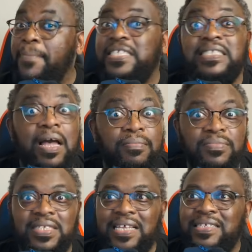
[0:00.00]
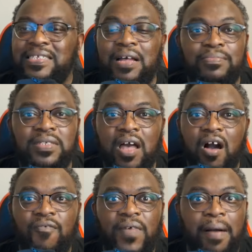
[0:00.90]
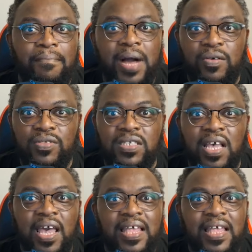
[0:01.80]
sums and sums of amounts